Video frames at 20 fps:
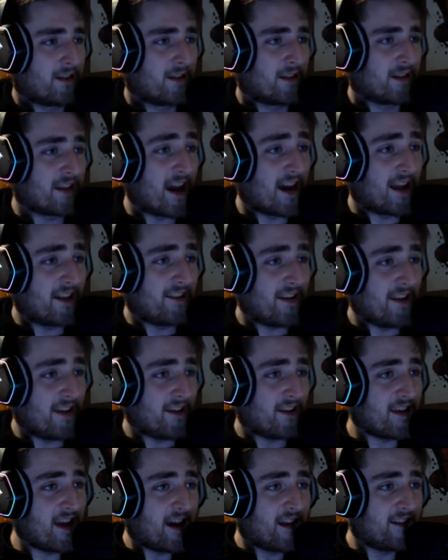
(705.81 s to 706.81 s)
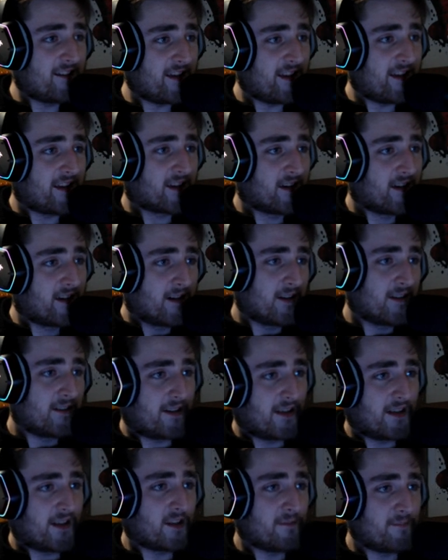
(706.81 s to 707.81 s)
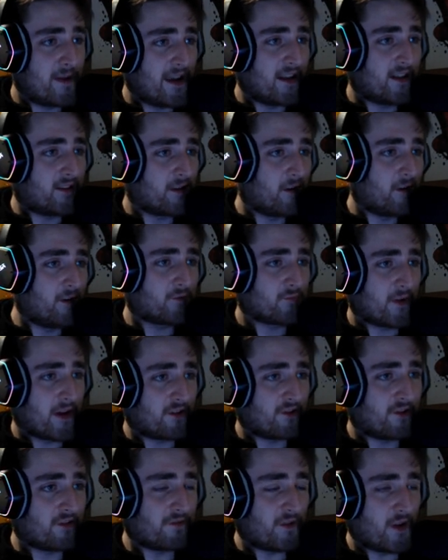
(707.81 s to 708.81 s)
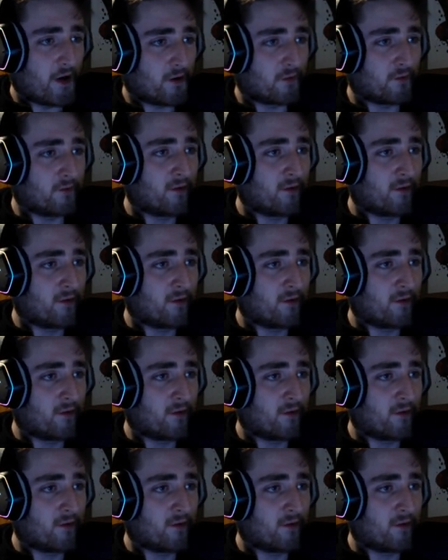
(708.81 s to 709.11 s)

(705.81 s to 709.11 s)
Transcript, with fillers: Gotta dig, gotta dig, dig to make those riches flow.